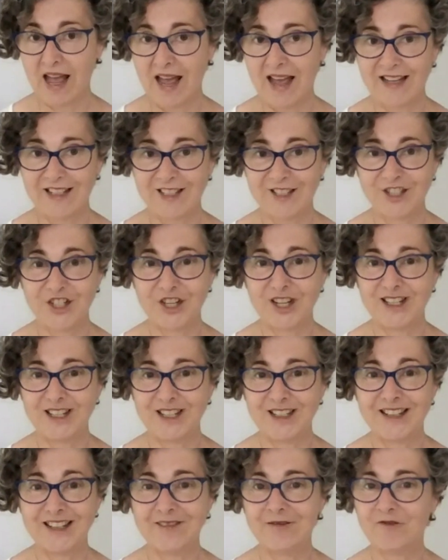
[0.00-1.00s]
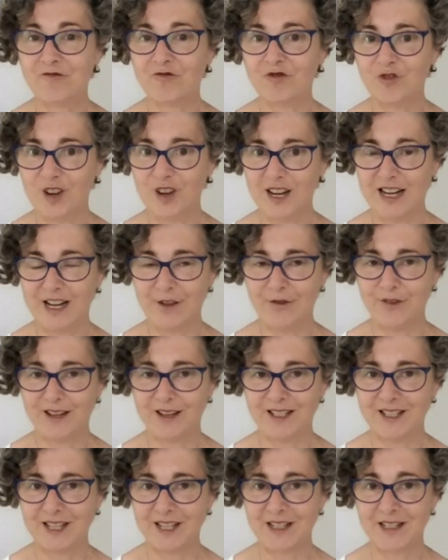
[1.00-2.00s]
And she did a really
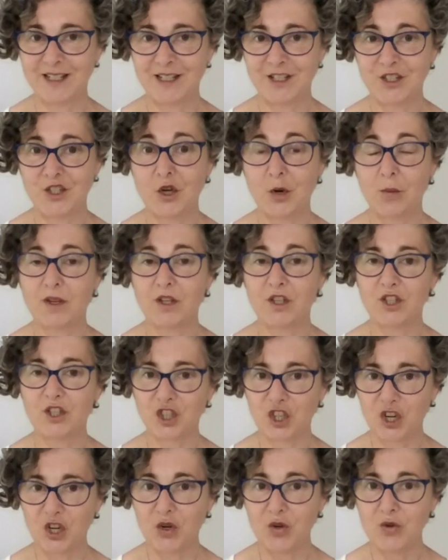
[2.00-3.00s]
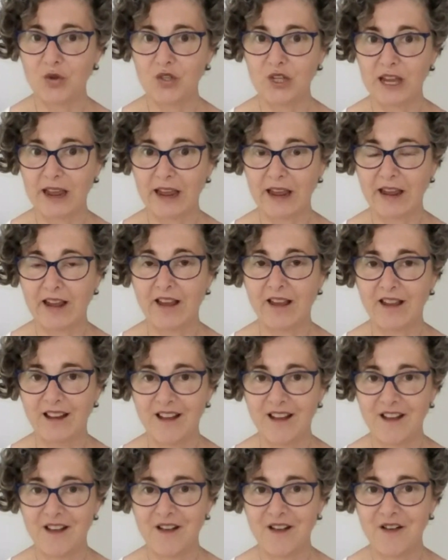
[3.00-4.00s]
fantastic job at choosing
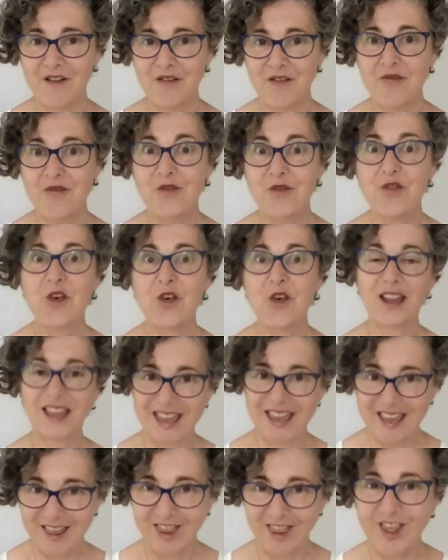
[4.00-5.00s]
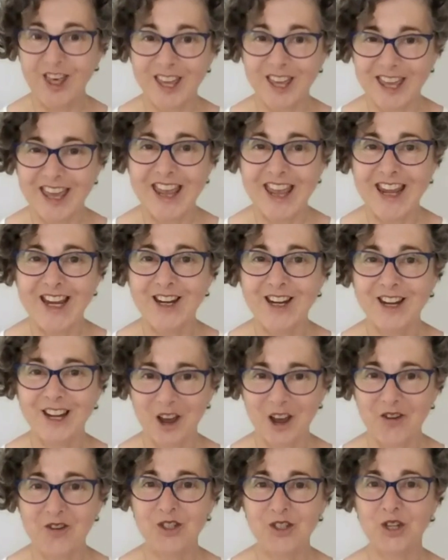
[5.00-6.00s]
the key
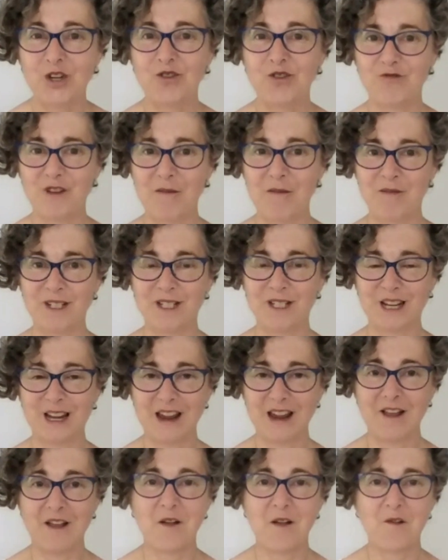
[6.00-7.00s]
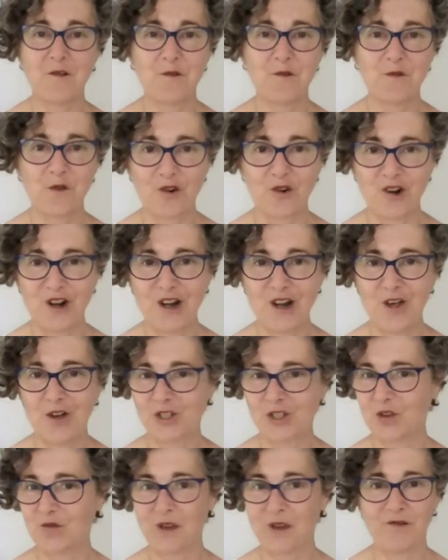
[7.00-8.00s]
go-to remedy for a
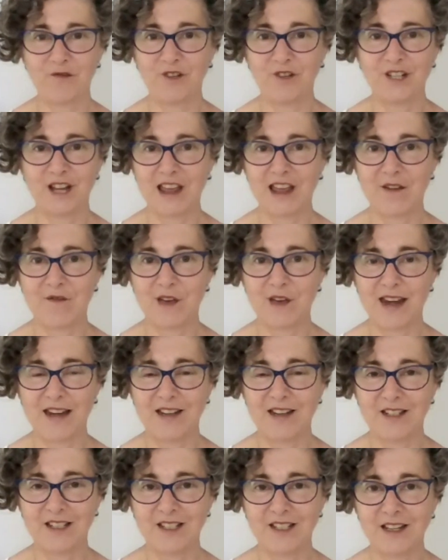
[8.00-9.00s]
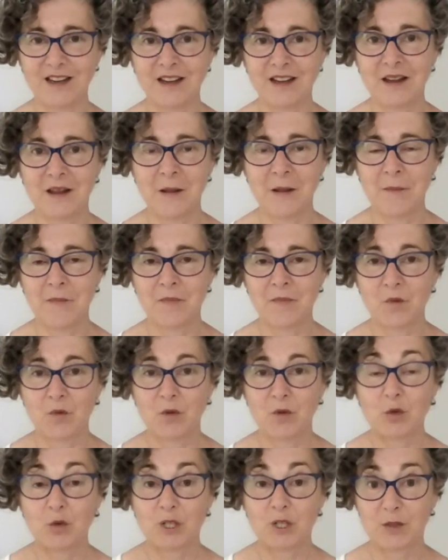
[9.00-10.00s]
lot of everyday events,
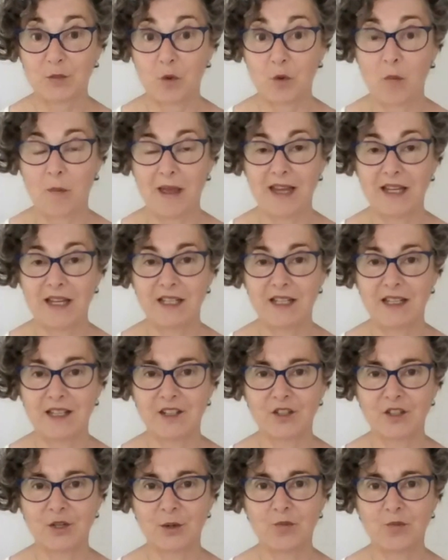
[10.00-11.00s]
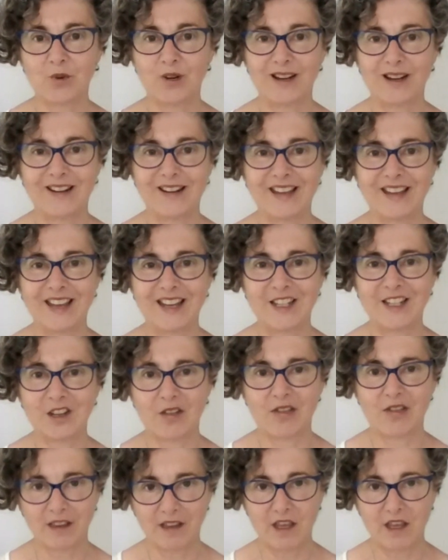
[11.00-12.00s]
which was what makes it such a brilliant kit.
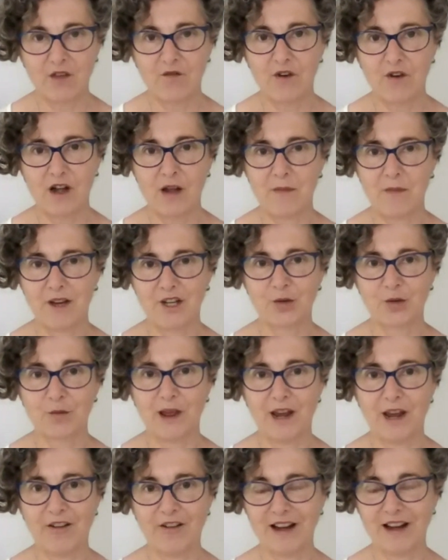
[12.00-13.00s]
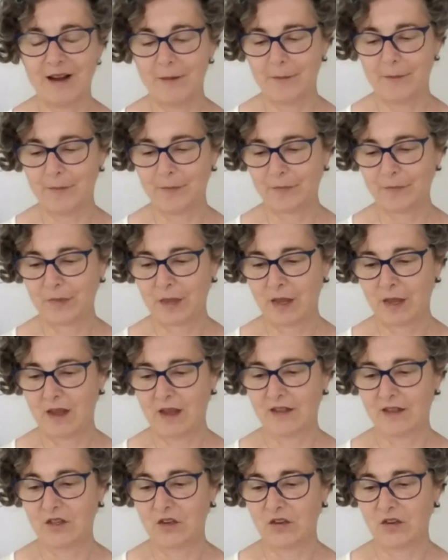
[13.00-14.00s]
So thank you very much, Mary.
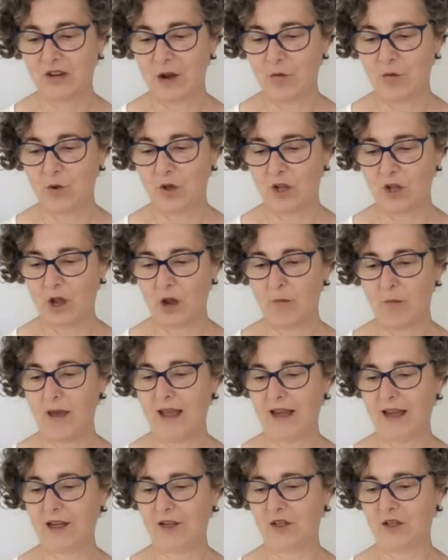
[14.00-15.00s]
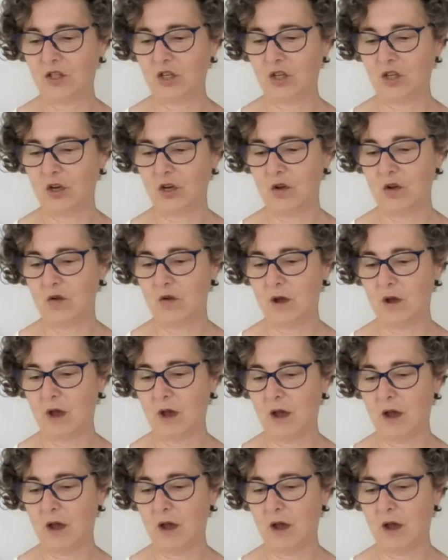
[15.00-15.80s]
So now we'll go back to